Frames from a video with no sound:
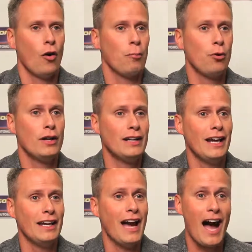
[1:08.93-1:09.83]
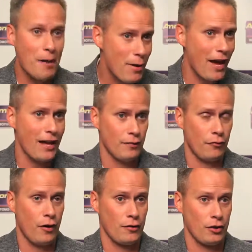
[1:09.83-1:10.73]
putting an iPad in
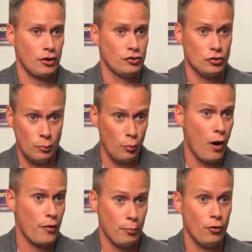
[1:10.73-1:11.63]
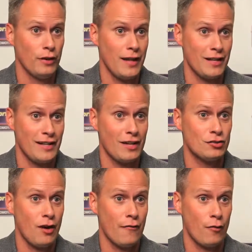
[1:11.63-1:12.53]
front of their consumer while they're pulling that
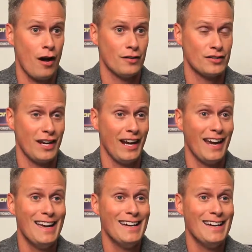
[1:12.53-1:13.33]
test drive around and saying,